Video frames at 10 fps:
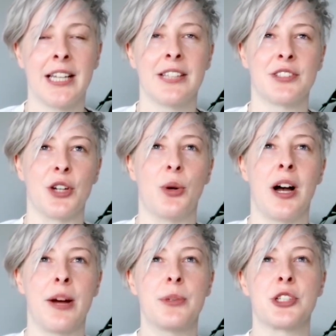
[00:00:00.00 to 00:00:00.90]
So
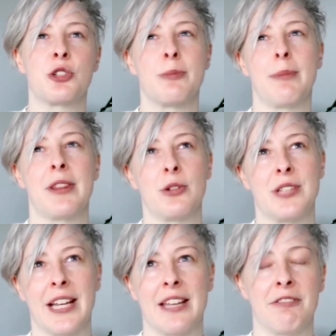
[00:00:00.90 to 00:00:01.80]
I would just remember those
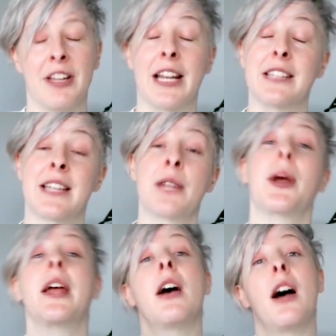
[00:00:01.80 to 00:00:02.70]
negative feelings.
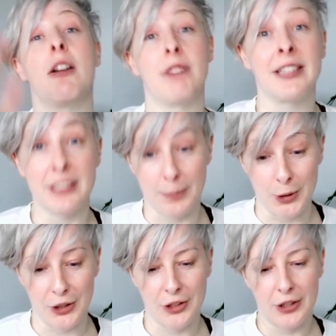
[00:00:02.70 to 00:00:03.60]
Anyway, I read this book